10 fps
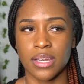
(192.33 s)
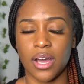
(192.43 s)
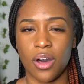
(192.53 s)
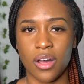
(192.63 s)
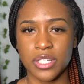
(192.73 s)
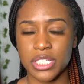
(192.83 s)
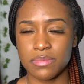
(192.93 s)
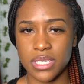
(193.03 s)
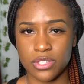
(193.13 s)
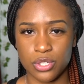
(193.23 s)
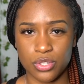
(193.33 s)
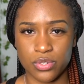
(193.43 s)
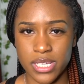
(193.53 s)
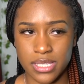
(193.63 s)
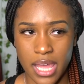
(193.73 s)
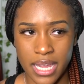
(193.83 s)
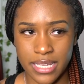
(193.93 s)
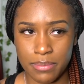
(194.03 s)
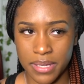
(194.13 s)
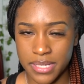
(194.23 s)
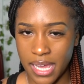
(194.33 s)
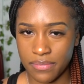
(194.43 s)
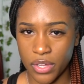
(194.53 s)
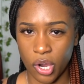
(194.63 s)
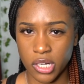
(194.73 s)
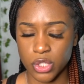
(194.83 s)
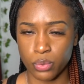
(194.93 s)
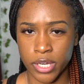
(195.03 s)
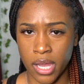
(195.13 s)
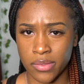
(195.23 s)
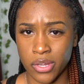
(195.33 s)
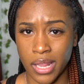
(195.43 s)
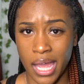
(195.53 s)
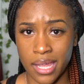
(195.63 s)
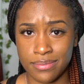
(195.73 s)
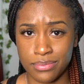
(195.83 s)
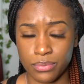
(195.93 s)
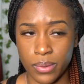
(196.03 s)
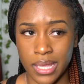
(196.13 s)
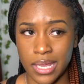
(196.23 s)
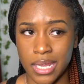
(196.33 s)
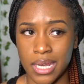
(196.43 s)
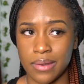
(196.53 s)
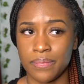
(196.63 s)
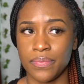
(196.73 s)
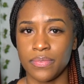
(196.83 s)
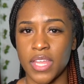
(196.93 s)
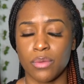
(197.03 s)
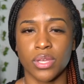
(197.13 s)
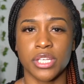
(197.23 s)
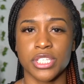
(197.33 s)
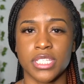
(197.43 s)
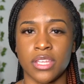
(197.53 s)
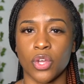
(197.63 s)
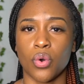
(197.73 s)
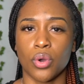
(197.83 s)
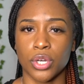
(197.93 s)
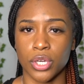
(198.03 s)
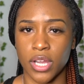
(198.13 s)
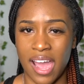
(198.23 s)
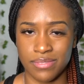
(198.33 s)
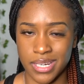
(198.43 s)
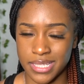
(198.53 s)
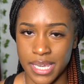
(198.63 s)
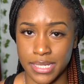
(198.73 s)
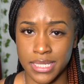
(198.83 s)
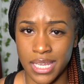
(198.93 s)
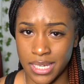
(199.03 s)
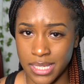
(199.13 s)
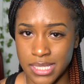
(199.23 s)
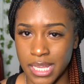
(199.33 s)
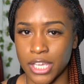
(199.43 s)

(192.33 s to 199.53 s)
all gym teachers dress like they about to have the hardest workout of their life when they really just in the corner after they take attendance.